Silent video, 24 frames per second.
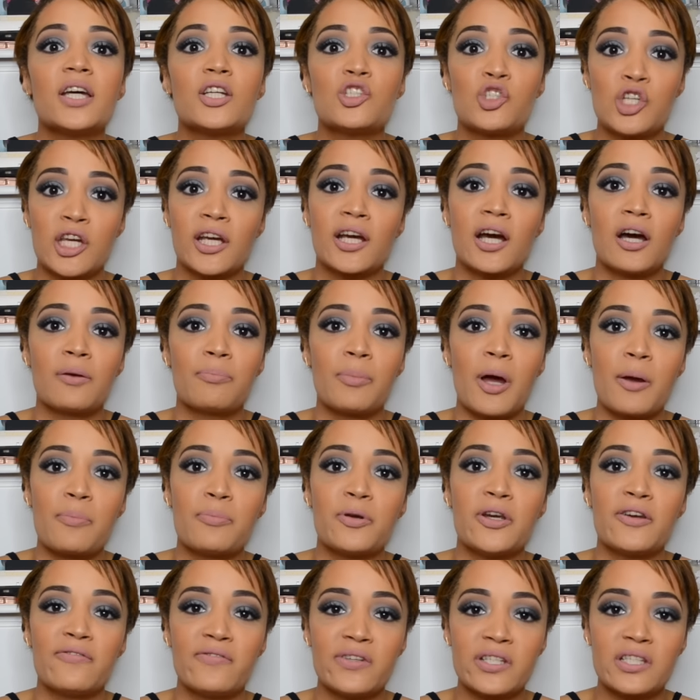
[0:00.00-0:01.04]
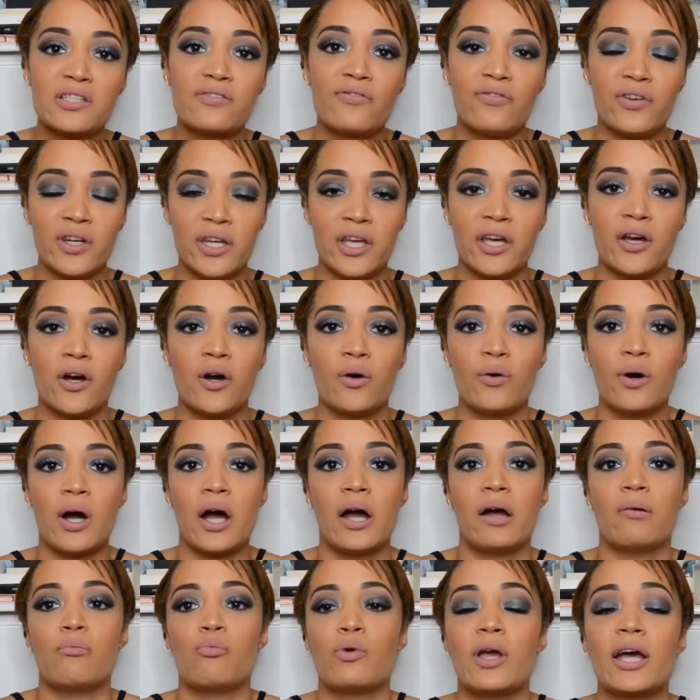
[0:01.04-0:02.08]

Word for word: check out my previous video um,